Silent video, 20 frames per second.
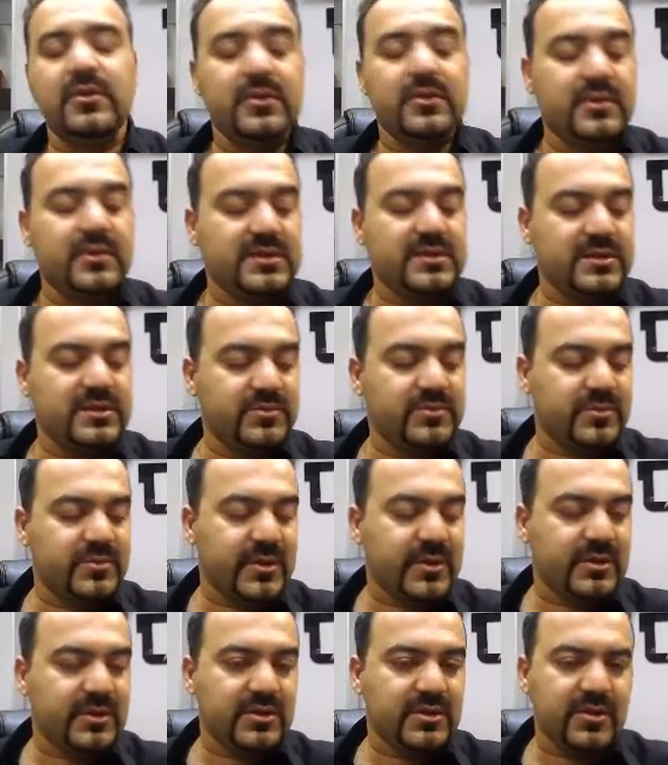this hasn't been
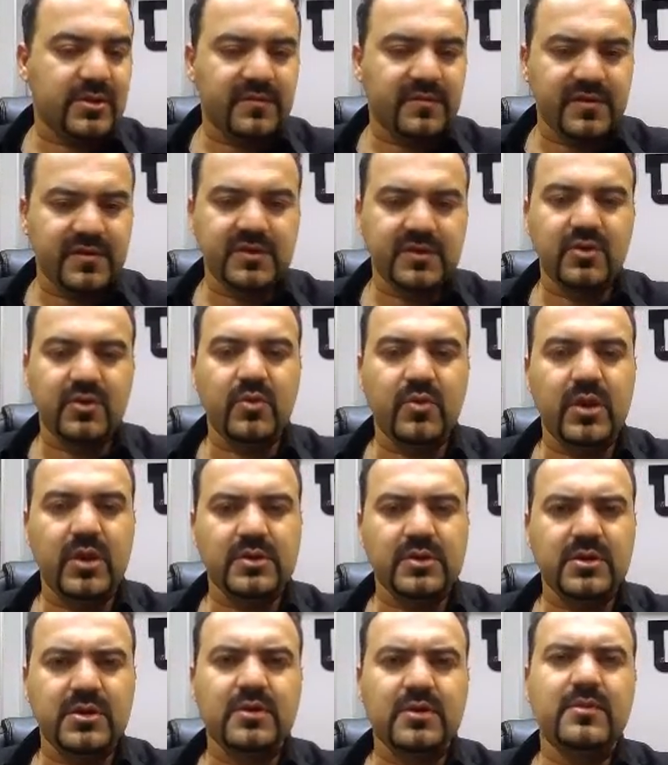made in another video where
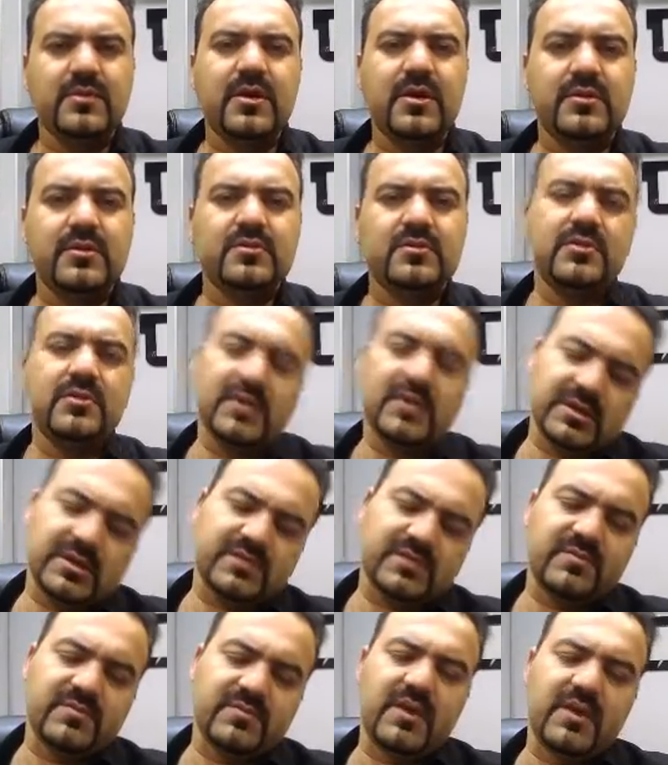I'll talk about it. I'll give
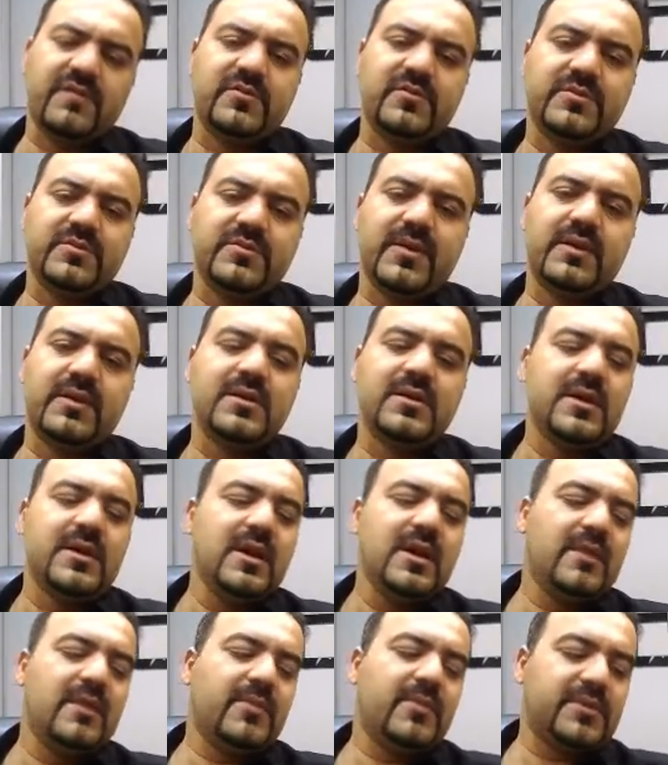you my views about it.
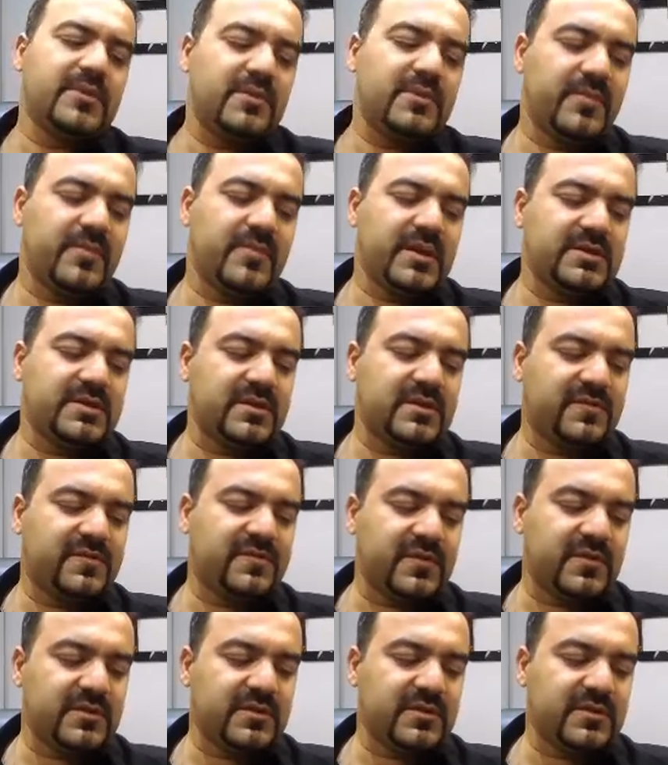But in the basic,
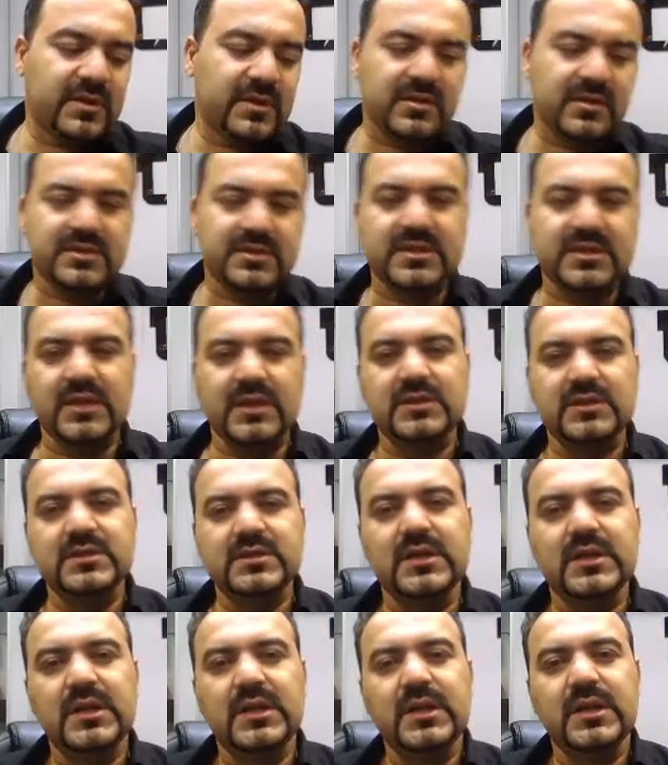fundamental
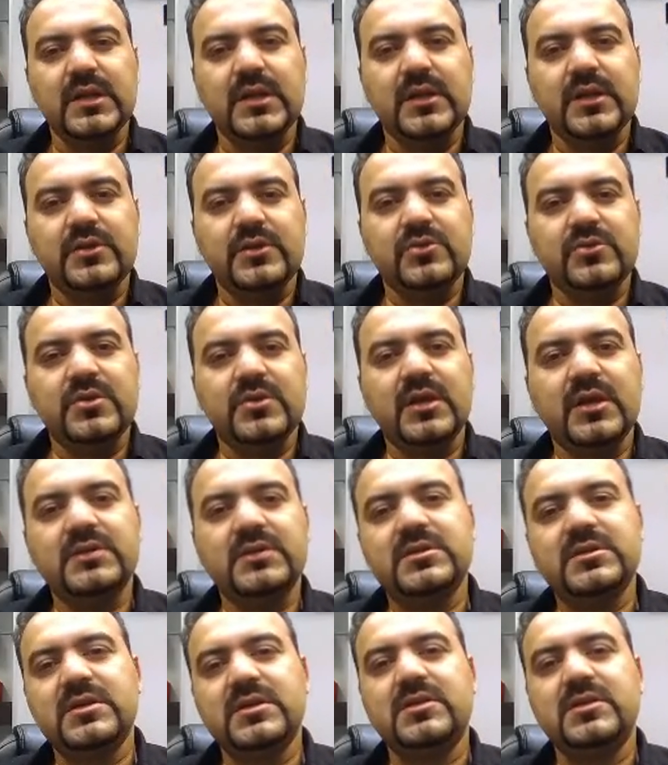sense, you can
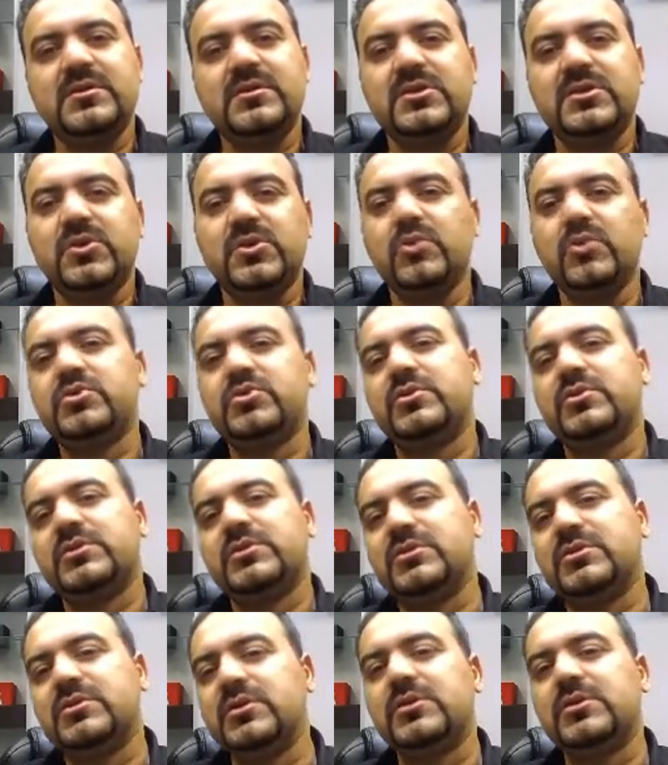say that this soldier is
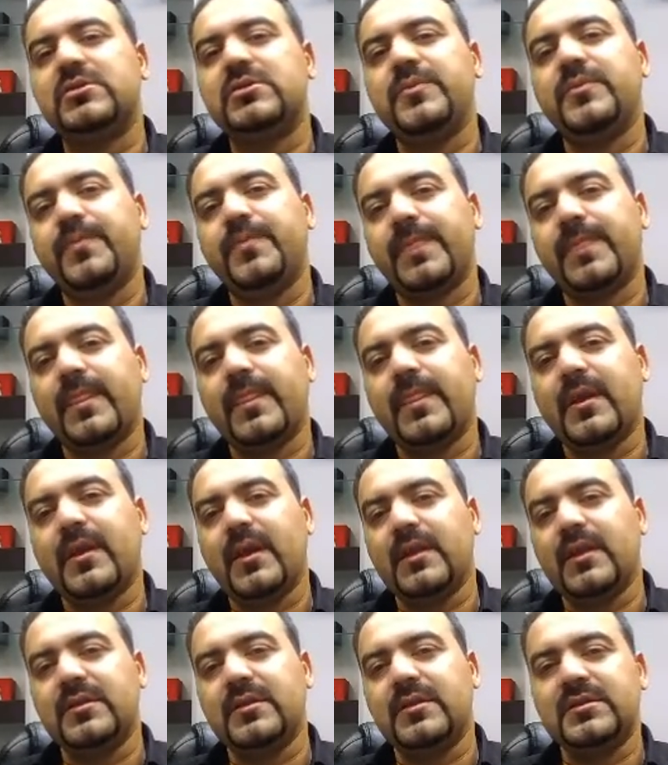good,
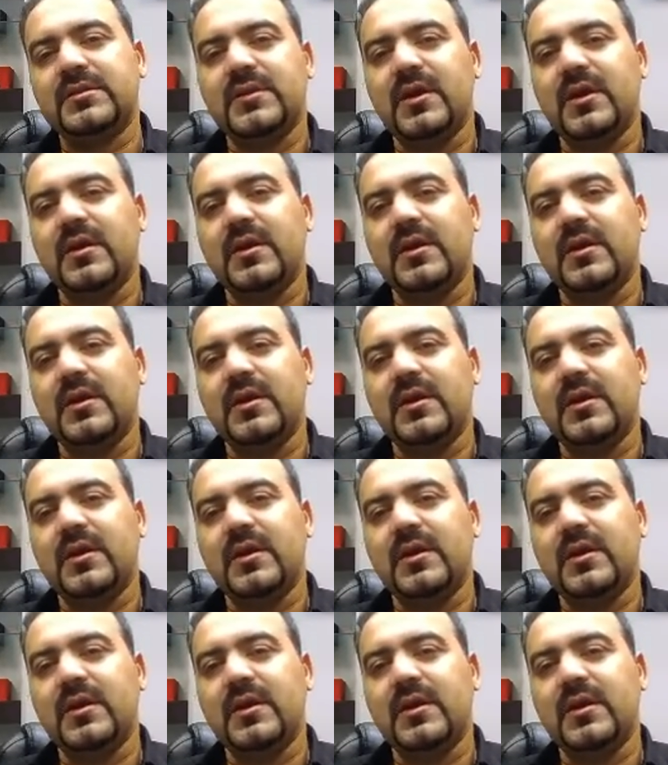and this guy,